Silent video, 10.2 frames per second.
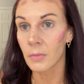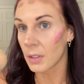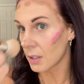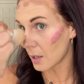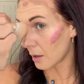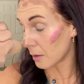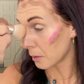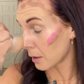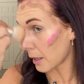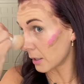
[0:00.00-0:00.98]
And then I'll
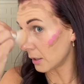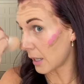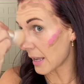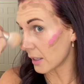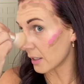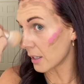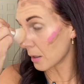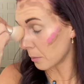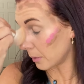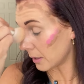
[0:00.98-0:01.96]
kind of lightly
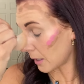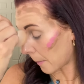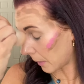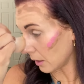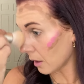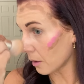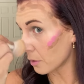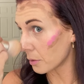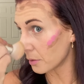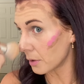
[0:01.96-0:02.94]
blend out my
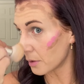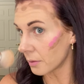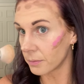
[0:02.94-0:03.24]
nose.